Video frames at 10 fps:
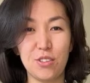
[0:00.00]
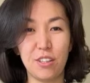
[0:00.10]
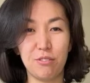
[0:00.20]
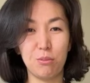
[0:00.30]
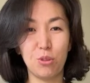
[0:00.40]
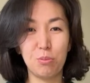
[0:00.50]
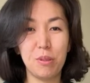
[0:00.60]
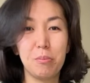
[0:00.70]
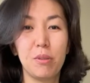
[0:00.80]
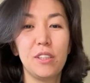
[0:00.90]
have more
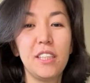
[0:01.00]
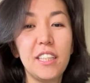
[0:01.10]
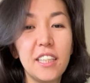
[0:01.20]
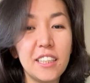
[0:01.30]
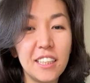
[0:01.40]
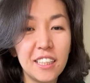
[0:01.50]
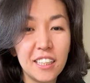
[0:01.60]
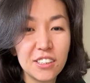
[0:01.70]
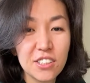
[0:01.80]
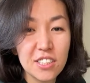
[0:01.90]
people here, then
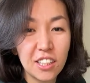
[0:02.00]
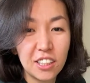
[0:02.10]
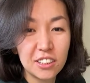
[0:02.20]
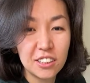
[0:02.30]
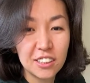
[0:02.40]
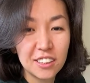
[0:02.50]
I'll start.